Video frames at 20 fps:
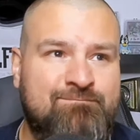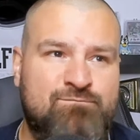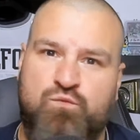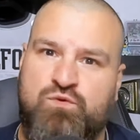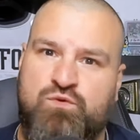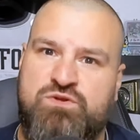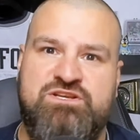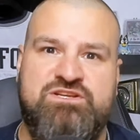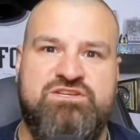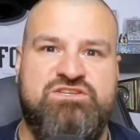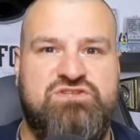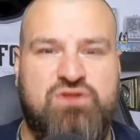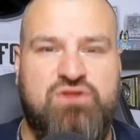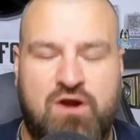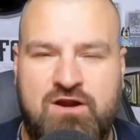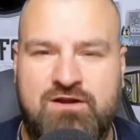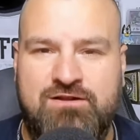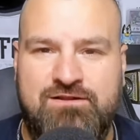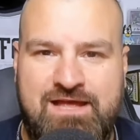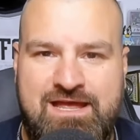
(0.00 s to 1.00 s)
When you
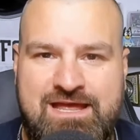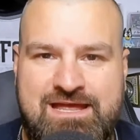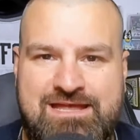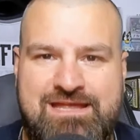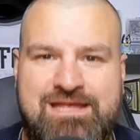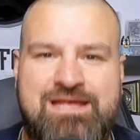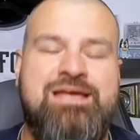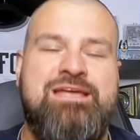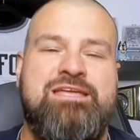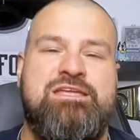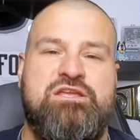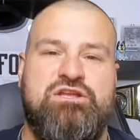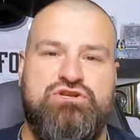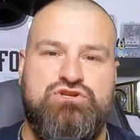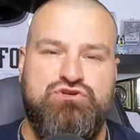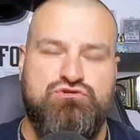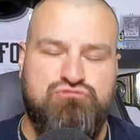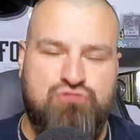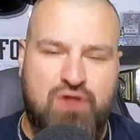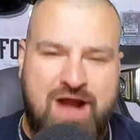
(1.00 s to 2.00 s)
start late, you
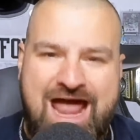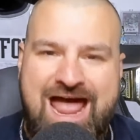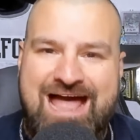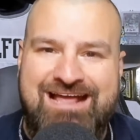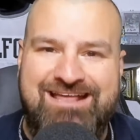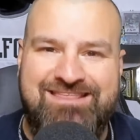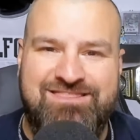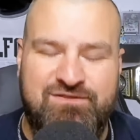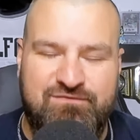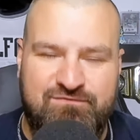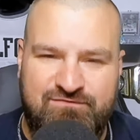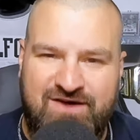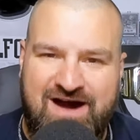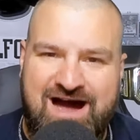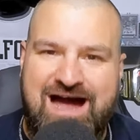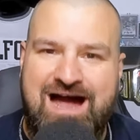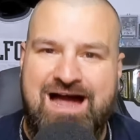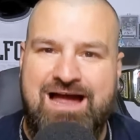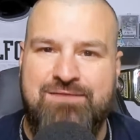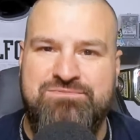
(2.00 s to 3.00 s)
drag the
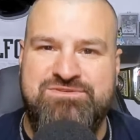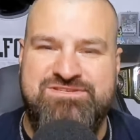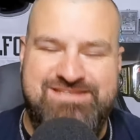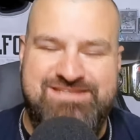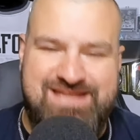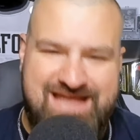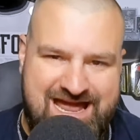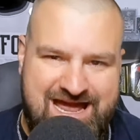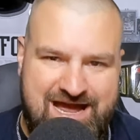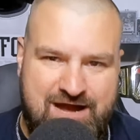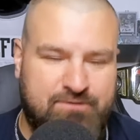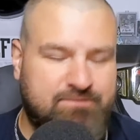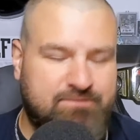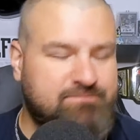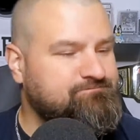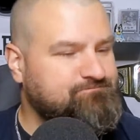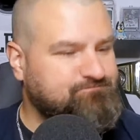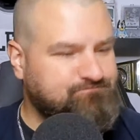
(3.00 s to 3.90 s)
vibes down.